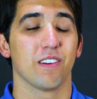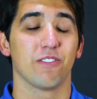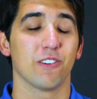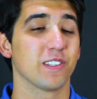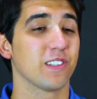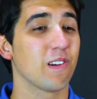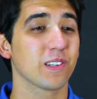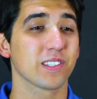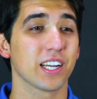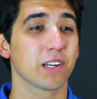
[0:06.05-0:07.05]
For as long
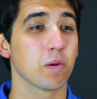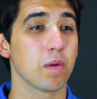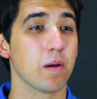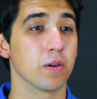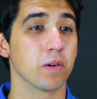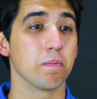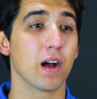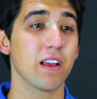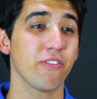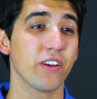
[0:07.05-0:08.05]
as I can remember,
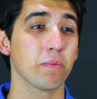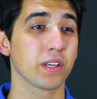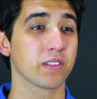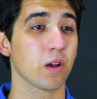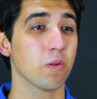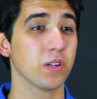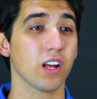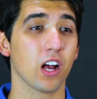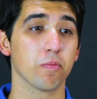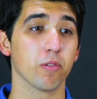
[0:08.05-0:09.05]
my family has owned and
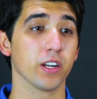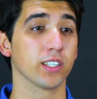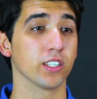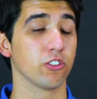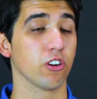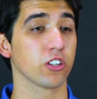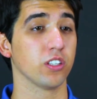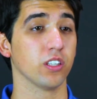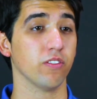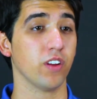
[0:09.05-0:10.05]
operated a
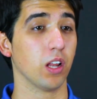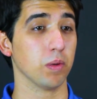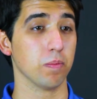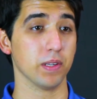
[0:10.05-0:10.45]
construction and development